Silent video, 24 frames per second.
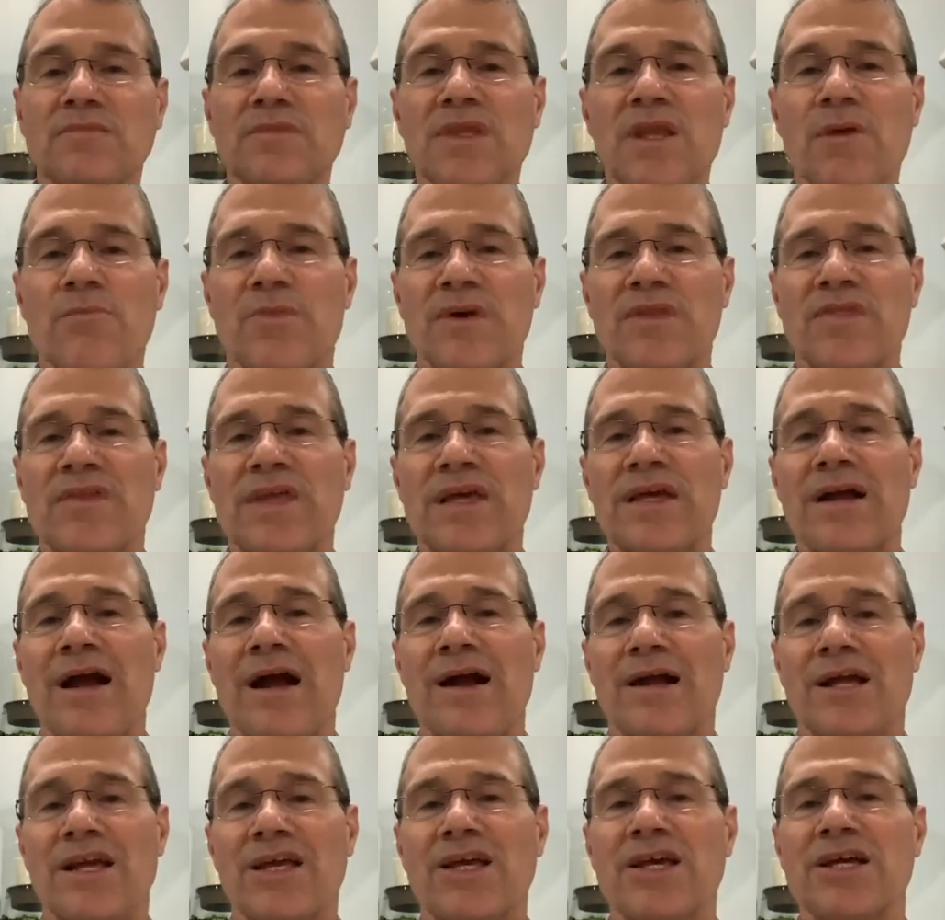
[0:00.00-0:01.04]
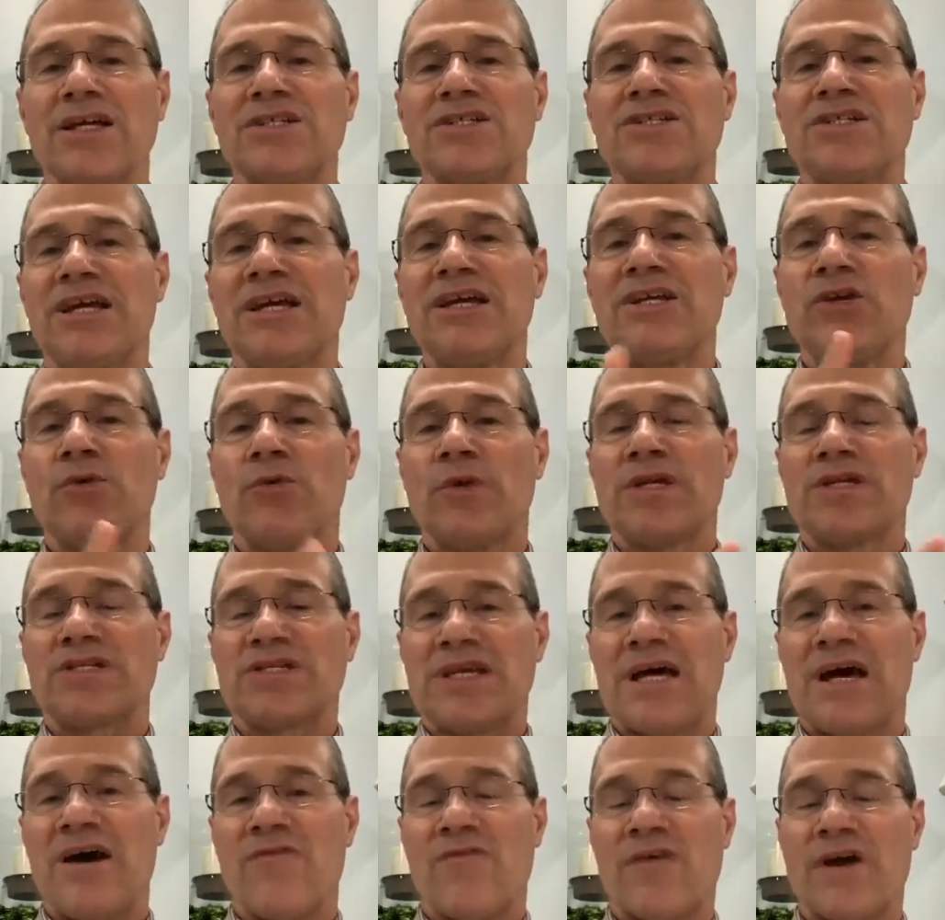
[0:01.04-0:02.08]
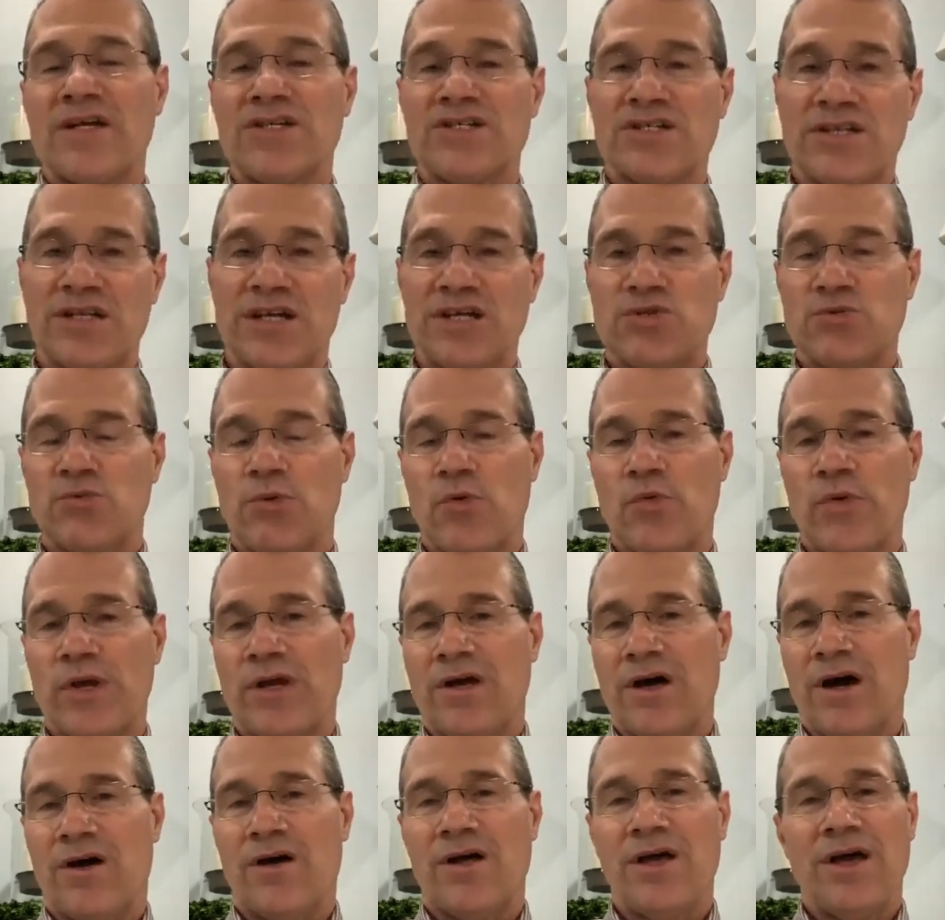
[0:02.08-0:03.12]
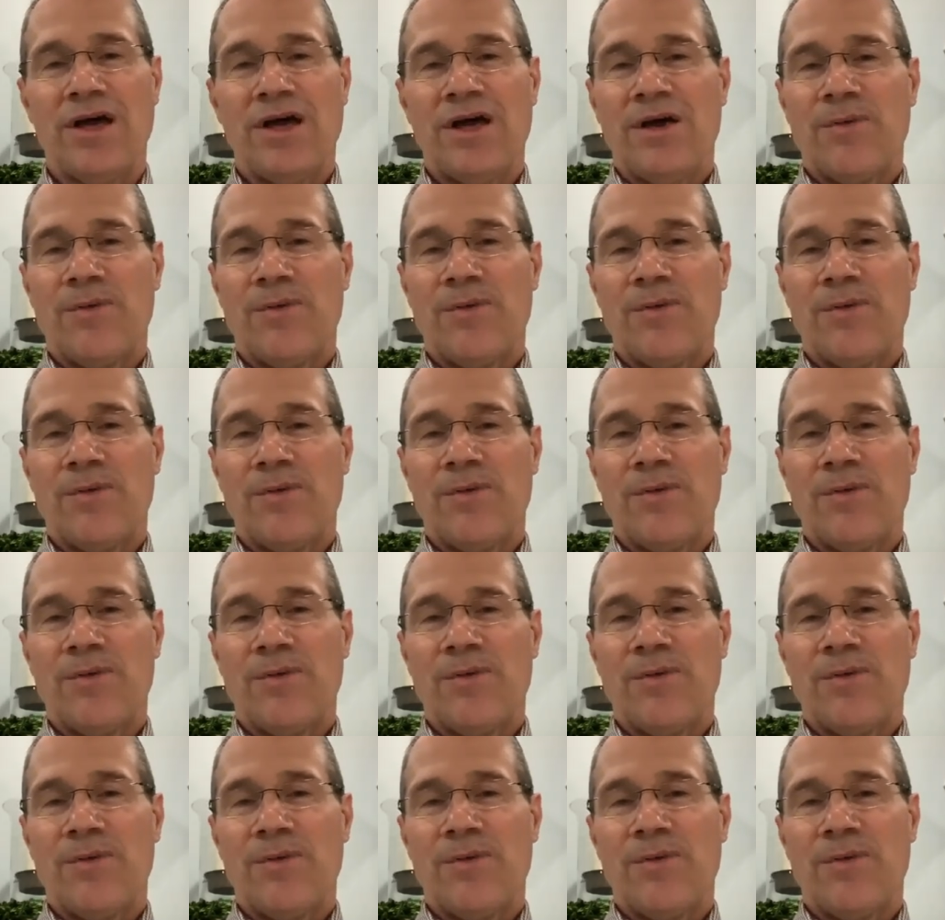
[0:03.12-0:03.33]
But then our continuing salvation, that's what